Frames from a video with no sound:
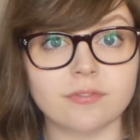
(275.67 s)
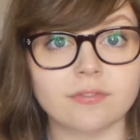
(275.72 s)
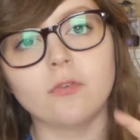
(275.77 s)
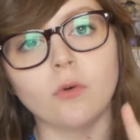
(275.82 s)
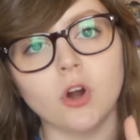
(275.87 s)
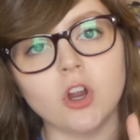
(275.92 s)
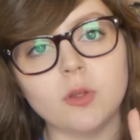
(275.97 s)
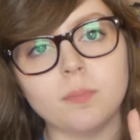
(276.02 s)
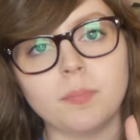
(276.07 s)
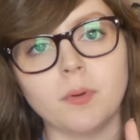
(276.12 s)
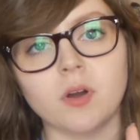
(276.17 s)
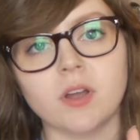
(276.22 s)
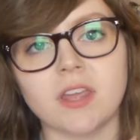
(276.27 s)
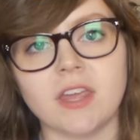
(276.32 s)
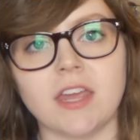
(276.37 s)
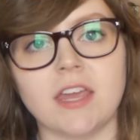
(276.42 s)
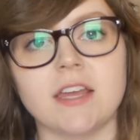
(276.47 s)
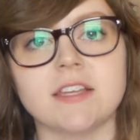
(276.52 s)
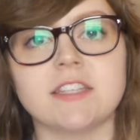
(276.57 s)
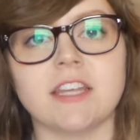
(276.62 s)
The 4th
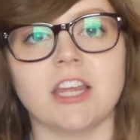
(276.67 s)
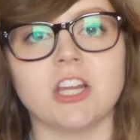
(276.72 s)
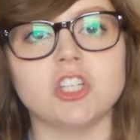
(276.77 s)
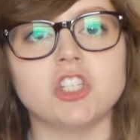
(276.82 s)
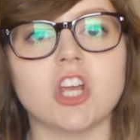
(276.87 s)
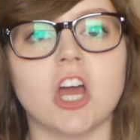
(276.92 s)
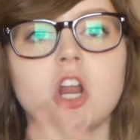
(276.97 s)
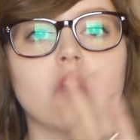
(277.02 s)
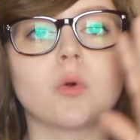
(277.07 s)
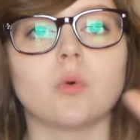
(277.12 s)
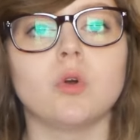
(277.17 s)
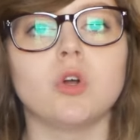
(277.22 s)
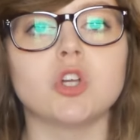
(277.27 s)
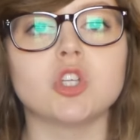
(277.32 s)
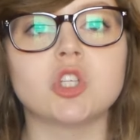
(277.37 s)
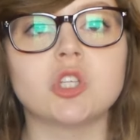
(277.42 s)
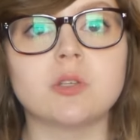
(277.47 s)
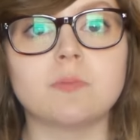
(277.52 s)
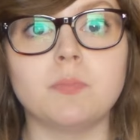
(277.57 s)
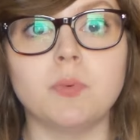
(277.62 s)
book is a
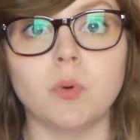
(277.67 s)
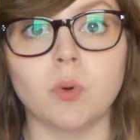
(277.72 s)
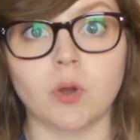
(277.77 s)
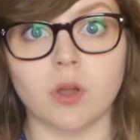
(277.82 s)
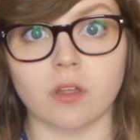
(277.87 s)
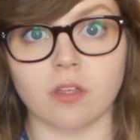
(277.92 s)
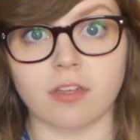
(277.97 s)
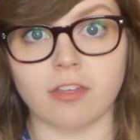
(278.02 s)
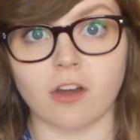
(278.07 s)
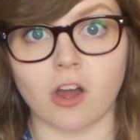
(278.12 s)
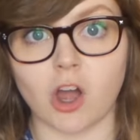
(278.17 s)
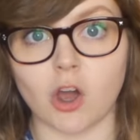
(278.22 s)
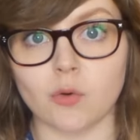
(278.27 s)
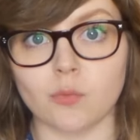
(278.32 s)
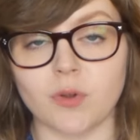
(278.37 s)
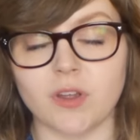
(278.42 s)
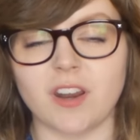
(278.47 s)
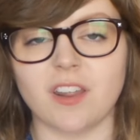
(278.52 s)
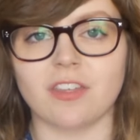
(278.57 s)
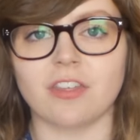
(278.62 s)
general
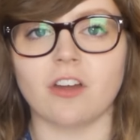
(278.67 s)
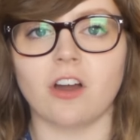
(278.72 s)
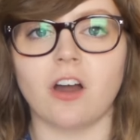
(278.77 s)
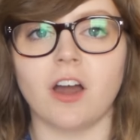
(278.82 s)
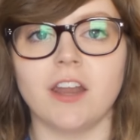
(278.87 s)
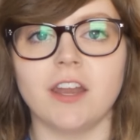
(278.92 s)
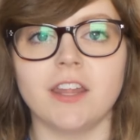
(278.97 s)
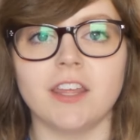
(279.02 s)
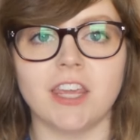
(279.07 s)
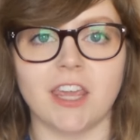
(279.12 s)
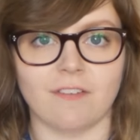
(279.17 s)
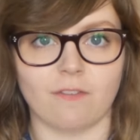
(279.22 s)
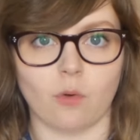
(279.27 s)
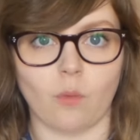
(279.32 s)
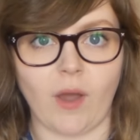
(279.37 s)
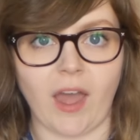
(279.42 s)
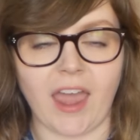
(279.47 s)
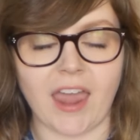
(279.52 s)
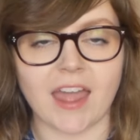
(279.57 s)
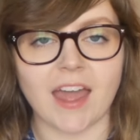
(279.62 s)
Spookathon readathon
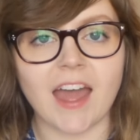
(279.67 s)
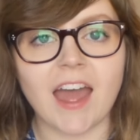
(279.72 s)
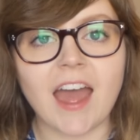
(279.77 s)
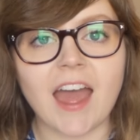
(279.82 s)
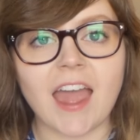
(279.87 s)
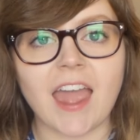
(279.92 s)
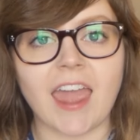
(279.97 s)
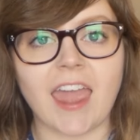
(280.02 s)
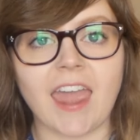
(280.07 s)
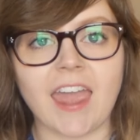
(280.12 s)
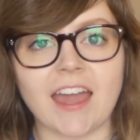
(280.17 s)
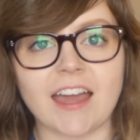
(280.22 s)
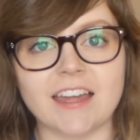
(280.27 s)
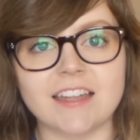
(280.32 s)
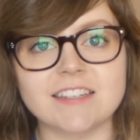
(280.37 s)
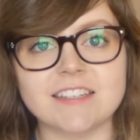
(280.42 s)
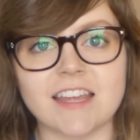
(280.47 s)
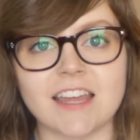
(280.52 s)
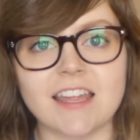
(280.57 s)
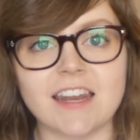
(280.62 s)
giveaway,
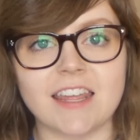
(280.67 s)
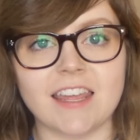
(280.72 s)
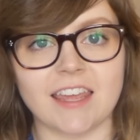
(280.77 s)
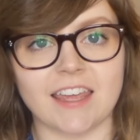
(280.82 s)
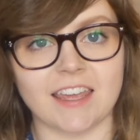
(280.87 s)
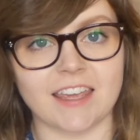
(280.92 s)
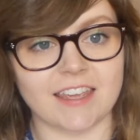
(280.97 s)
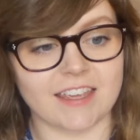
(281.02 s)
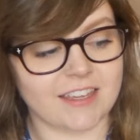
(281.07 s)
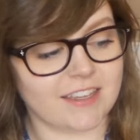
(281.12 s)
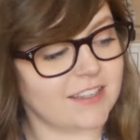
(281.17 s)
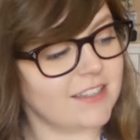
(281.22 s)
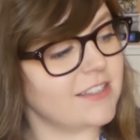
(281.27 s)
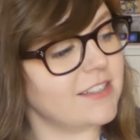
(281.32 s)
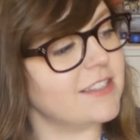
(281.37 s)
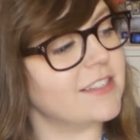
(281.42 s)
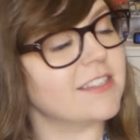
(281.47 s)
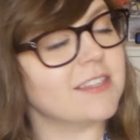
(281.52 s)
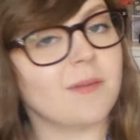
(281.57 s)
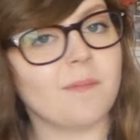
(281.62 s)
and it
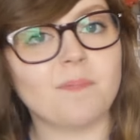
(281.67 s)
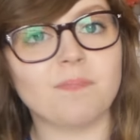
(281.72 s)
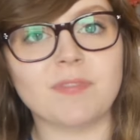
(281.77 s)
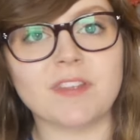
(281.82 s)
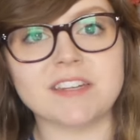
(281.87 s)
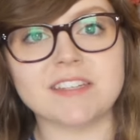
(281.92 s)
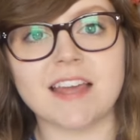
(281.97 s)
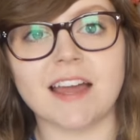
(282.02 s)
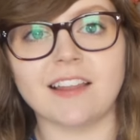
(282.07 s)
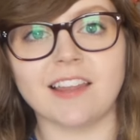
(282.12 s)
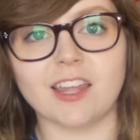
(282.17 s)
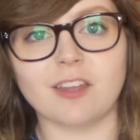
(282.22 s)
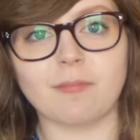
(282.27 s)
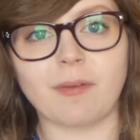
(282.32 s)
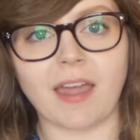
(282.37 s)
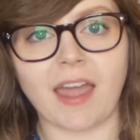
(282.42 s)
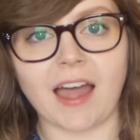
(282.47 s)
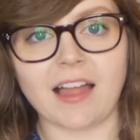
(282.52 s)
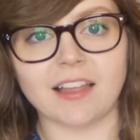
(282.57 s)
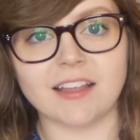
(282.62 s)
is The Telling
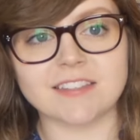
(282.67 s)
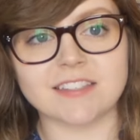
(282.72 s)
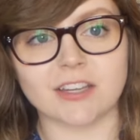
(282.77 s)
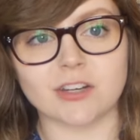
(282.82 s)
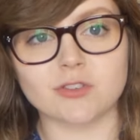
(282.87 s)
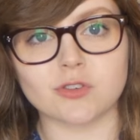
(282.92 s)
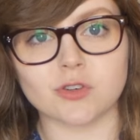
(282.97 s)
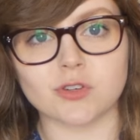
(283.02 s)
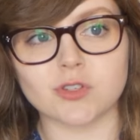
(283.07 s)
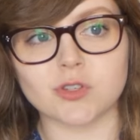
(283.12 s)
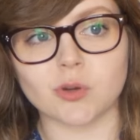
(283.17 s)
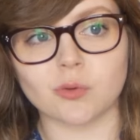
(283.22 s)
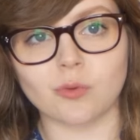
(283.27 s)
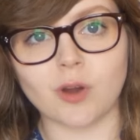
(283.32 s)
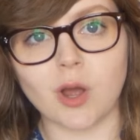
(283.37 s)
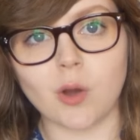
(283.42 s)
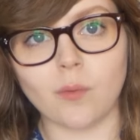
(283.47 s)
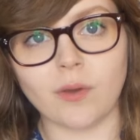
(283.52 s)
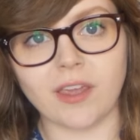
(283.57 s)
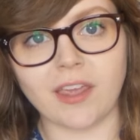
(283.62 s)
by Alexandra
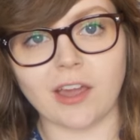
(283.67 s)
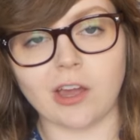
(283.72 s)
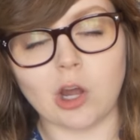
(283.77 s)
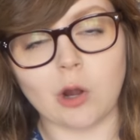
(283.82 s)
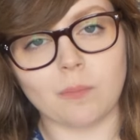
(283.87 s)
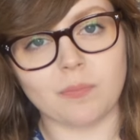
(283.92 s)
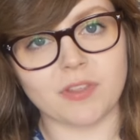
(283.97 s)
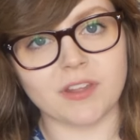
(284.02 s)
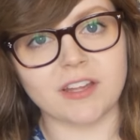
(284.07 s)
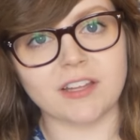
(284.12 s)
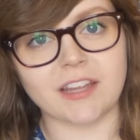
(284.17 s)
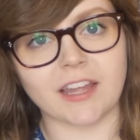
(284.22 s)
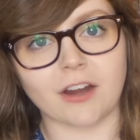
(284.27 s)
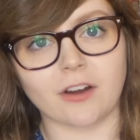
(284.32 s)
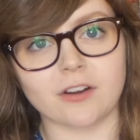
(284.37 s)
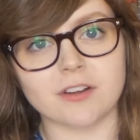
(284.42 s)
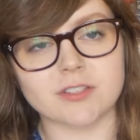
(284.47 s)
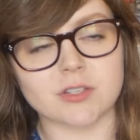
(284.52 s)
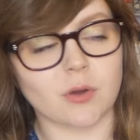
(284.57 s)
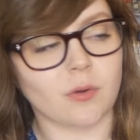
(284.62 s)
Sirowy. I hope the
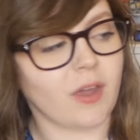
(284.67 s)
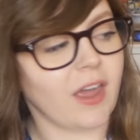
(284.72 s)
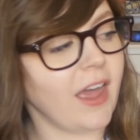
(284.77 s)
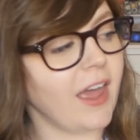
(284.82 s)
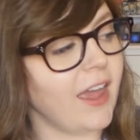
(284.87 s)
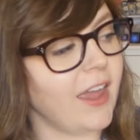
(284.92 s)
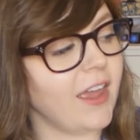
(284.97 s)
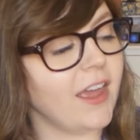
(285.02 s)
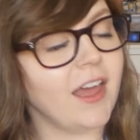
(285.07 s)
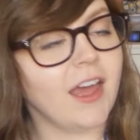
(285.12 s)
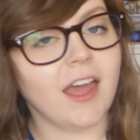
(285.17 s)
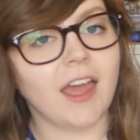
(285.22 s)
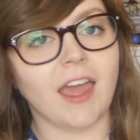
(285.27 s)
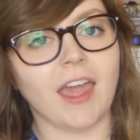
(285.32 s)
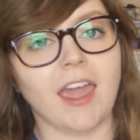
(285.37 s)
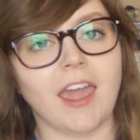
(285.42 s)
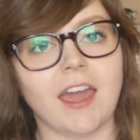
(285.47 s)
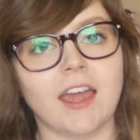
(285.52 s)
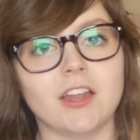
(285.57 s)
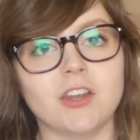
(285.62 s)
glare is okay,
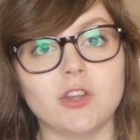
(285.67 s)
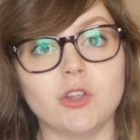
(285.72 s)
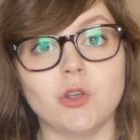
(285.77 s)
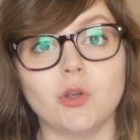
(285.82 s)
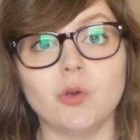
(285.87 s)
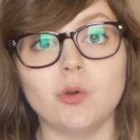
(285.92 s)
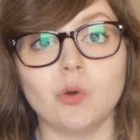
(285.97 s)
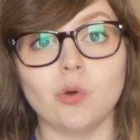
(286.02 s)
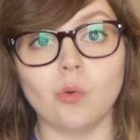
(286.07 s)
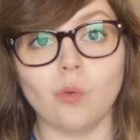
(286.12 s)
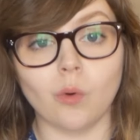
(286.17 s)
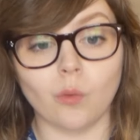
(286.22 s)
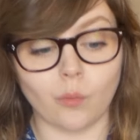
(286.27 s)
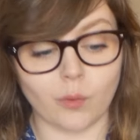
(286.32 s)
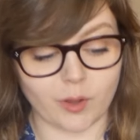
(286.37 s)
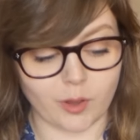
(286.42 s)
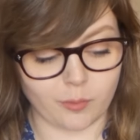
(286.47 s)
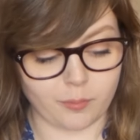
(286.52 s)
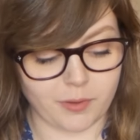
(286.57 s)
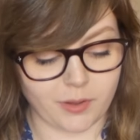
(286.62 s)
and you
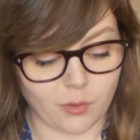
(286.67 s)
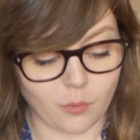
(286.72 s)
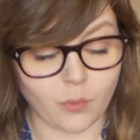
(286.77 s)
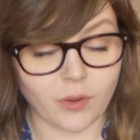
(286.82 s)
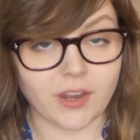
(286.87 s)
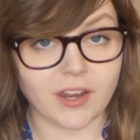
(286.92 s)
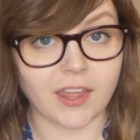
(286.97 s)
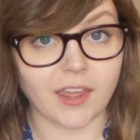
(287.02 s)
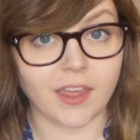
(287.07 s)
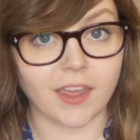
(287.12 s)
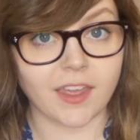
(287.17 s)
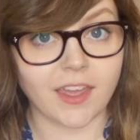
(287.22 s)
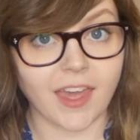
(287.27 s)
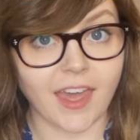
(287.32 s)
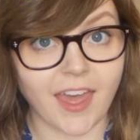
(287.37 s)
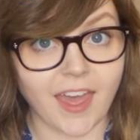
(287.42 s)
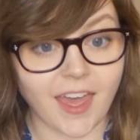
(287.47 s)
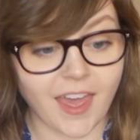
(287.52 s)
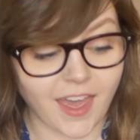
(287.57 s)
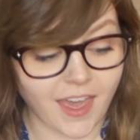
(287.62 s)
will be winning
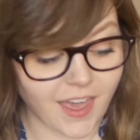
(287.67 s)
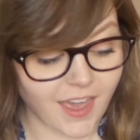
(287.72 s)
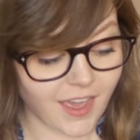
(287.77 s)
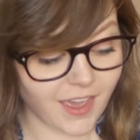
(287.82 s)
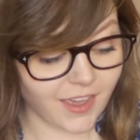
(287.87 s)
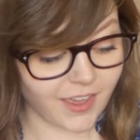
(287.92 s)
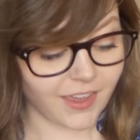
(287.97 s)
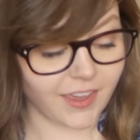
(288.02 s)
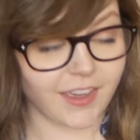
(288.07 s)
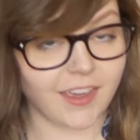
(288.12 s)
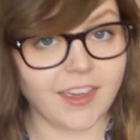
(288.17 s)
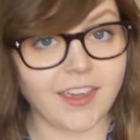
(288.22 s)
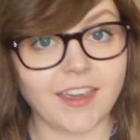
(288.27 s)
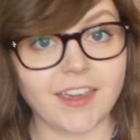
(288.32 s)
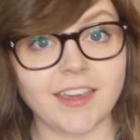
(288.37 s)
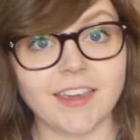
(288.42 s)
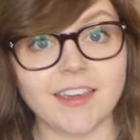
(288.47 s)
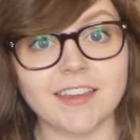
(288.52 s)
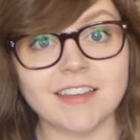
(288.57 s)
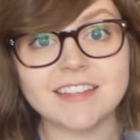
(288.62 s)

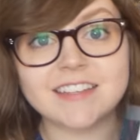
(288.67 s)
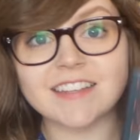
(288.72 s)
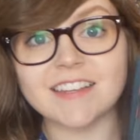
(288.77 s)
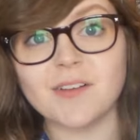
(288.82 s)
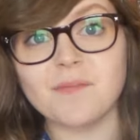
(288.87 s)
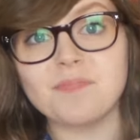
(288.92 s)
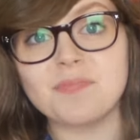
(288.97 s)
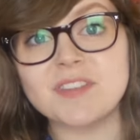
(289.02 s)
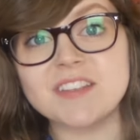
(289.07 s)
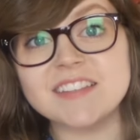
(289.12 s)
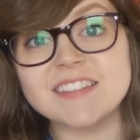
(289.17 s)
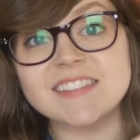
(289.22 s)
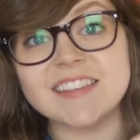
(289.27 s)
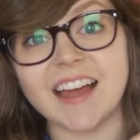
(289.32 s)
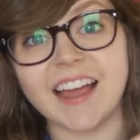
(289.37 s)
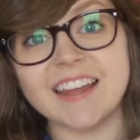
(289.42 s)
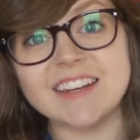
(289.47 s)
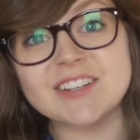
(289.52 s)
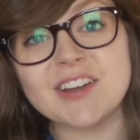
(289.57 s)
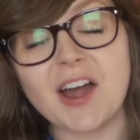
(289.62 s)
a
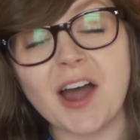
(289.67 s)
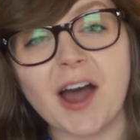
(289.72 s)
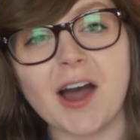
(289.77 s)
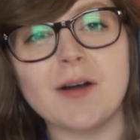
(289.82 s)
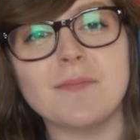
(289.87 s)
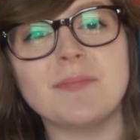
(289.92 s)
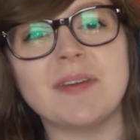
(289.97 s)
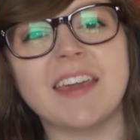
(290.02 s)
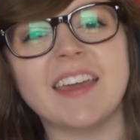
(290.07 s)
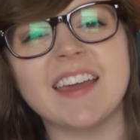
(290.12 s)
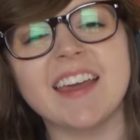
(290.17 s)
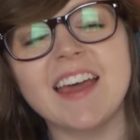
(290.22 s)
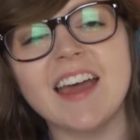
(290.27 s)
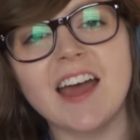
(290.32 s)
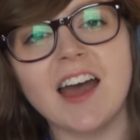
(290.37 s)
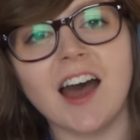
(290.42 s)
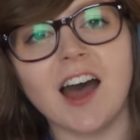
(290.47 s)
signed copy.